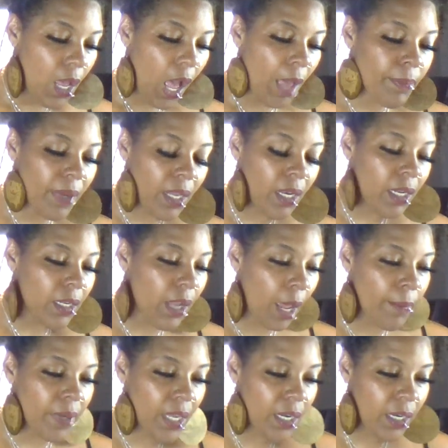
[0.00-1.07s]
I'm getting
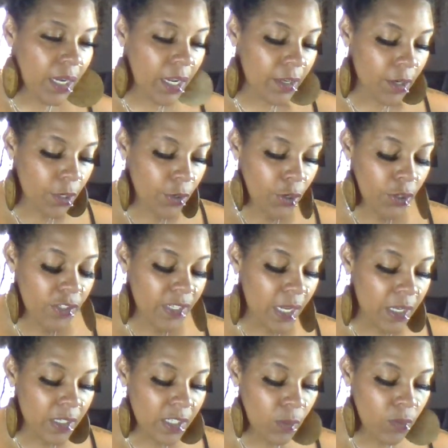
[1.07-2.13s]
I'm getting that you're
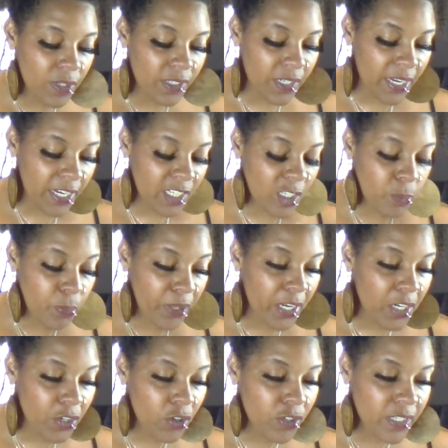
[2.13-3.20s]
telling someone to
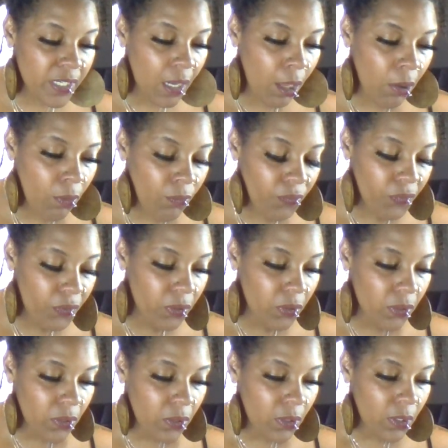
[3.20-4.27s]
explain yourself.
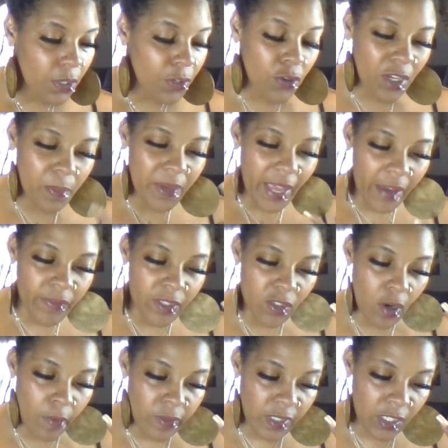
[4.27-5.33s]
You could be having this
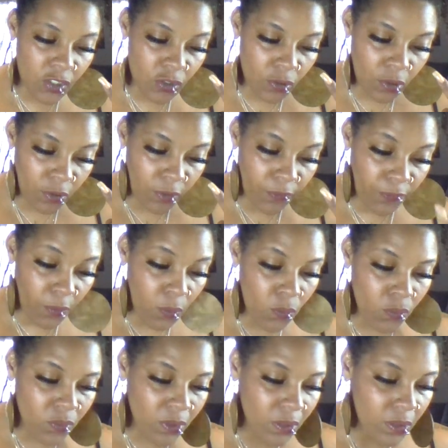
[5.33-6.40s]
conversation on the
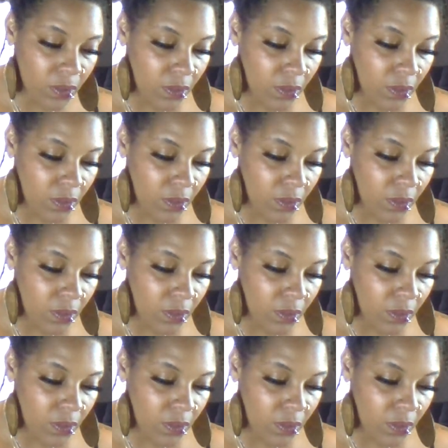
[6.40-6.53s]
phone.